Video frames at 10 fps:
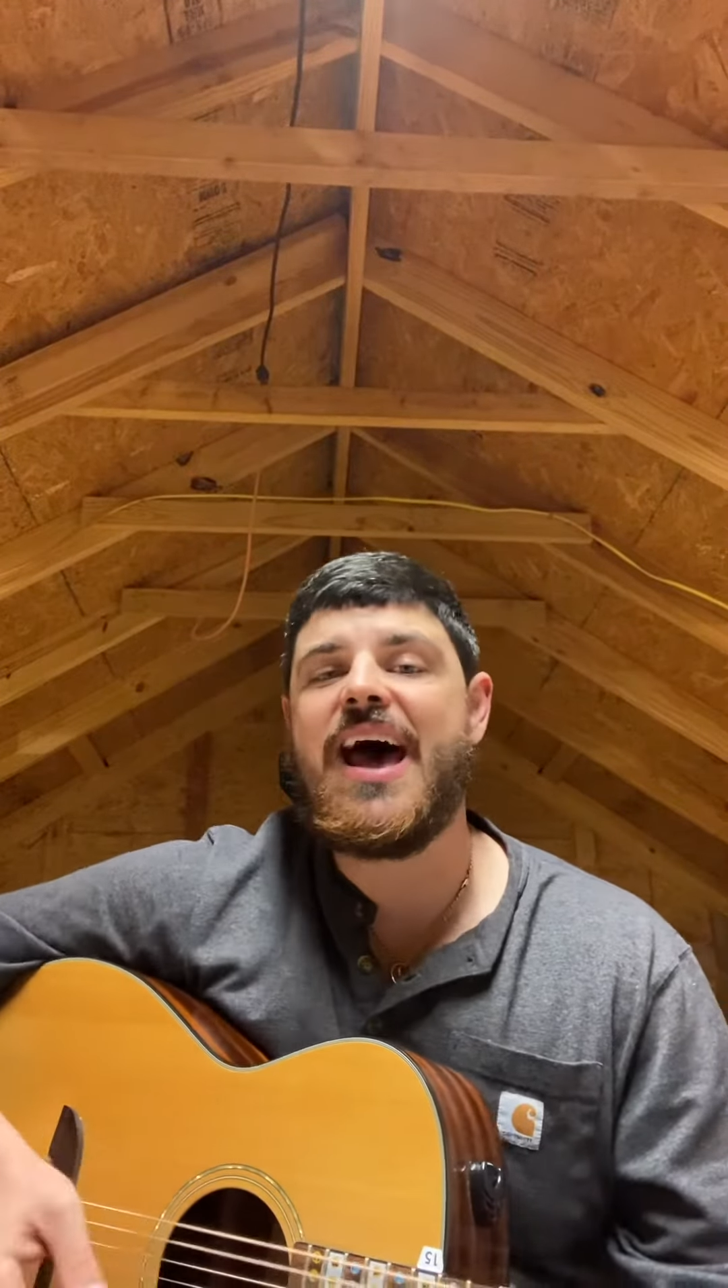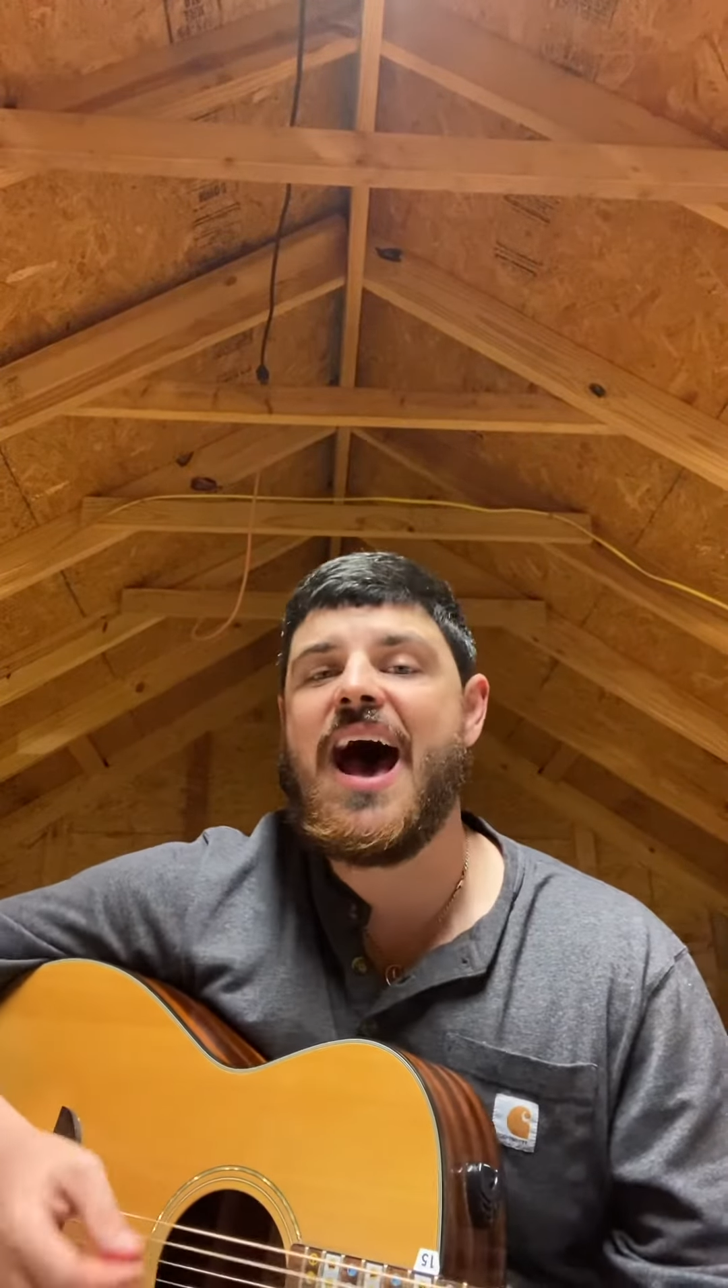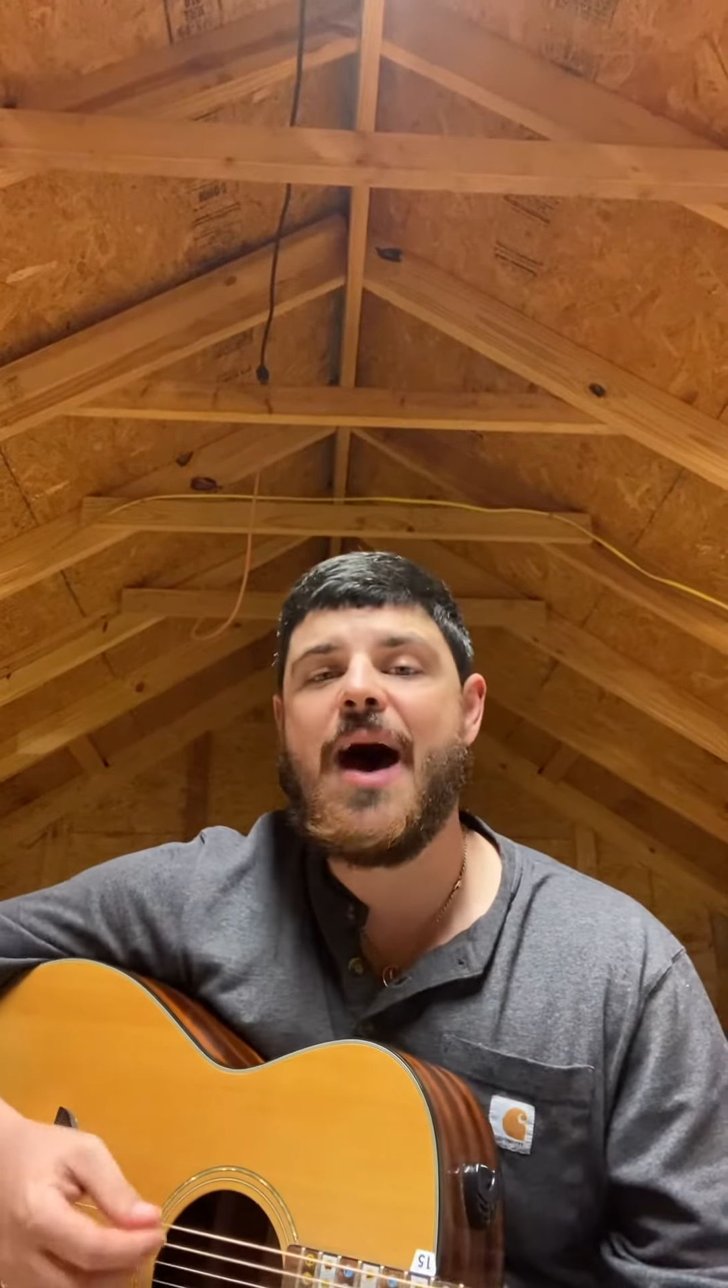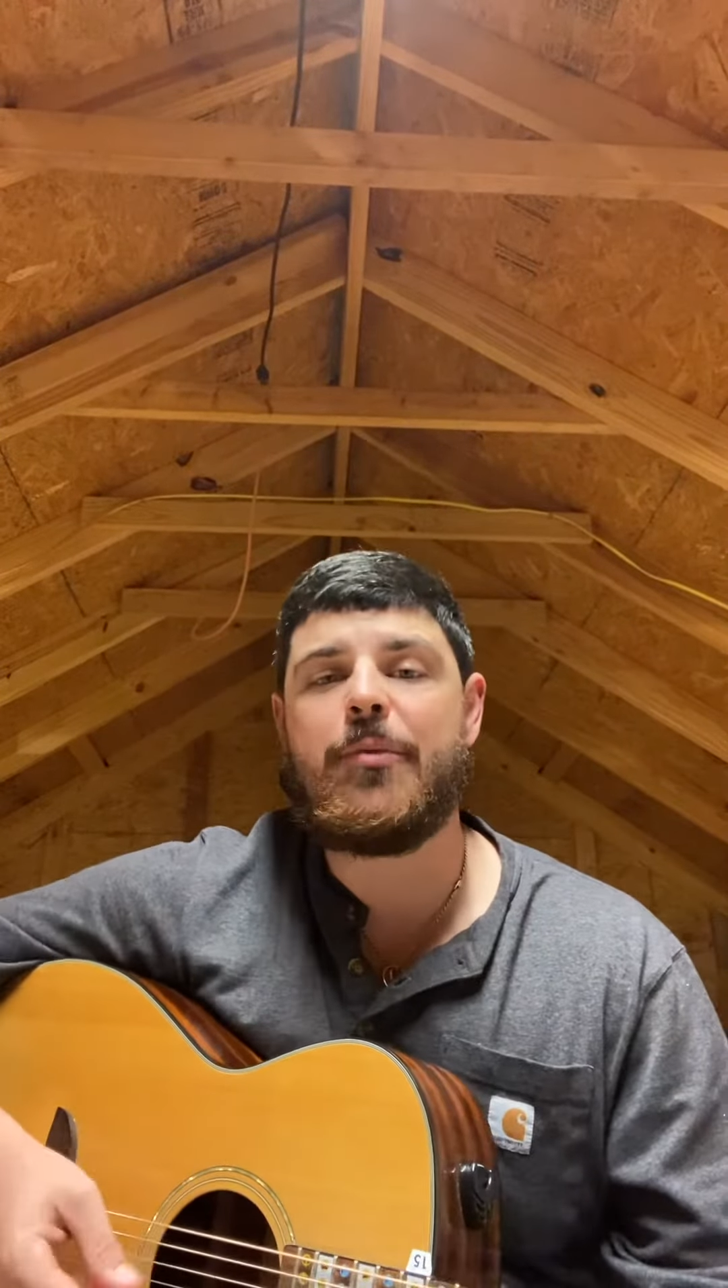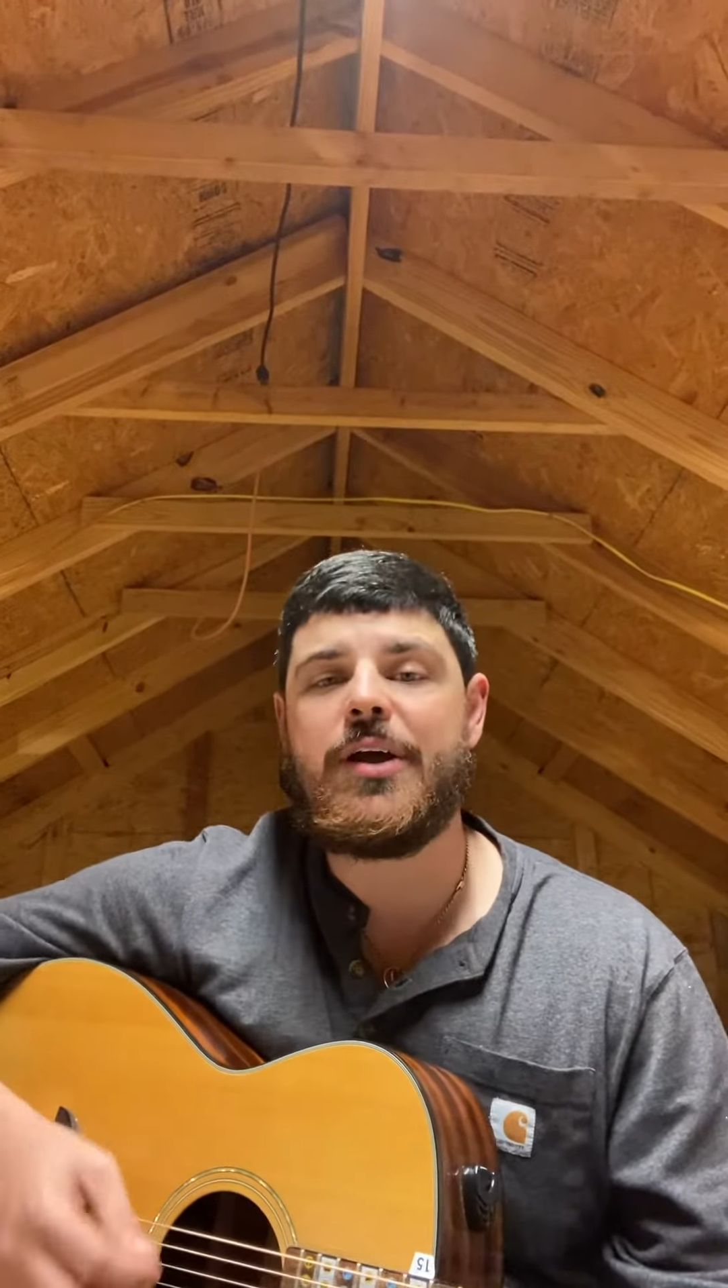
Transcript: I'm a